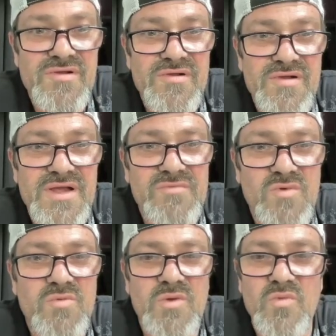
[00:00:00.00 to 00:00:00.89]
Right?
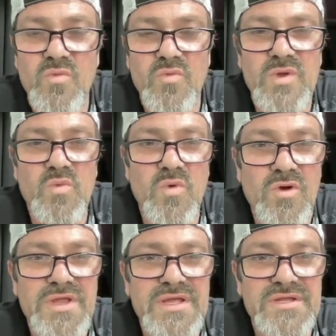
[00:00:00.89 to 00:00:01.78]
Where we're
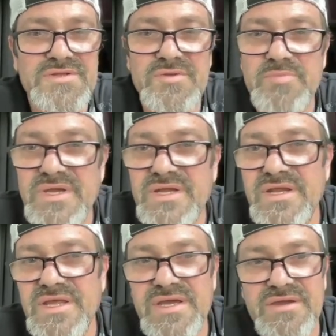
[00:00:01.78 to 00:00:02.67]
rewarding
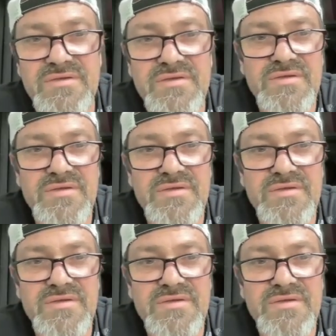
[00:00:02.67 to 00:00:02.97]
stupidity here.